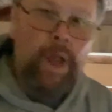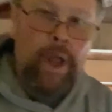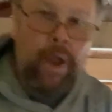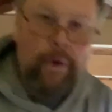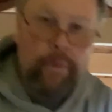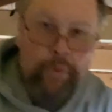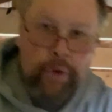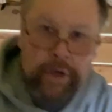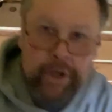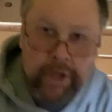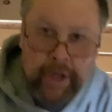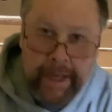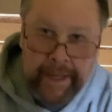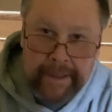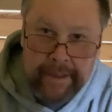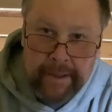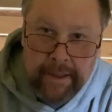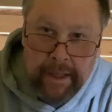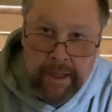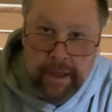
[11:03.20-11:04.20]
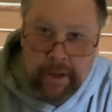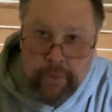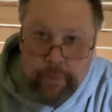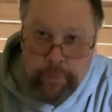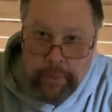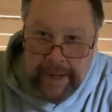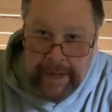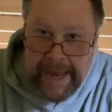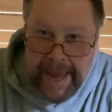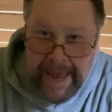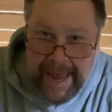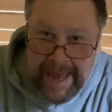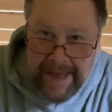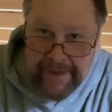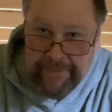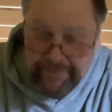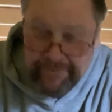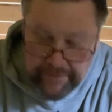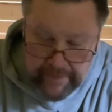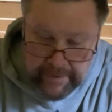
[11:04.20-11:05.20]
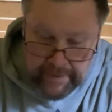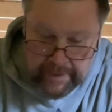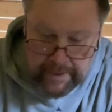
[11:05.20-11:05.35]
we're good. We have